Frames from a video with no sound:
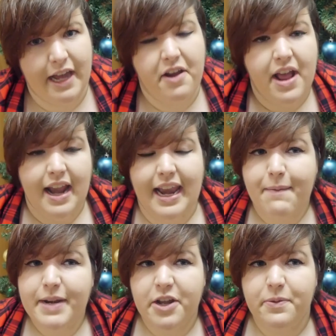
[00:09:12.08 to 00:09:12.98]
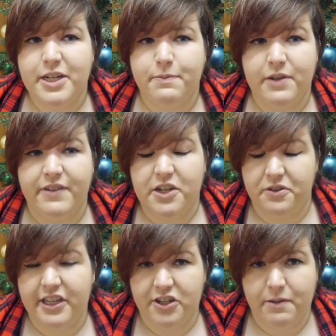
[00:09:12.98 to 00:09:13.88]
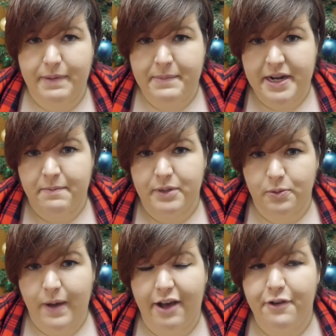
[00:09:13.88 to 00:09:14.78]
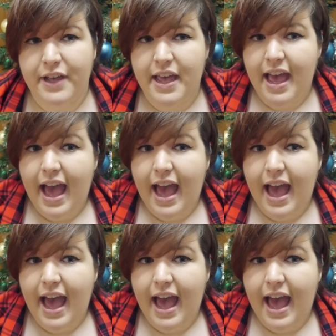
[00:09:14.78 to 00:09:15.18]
below, let me know which movie you think should be my number 12,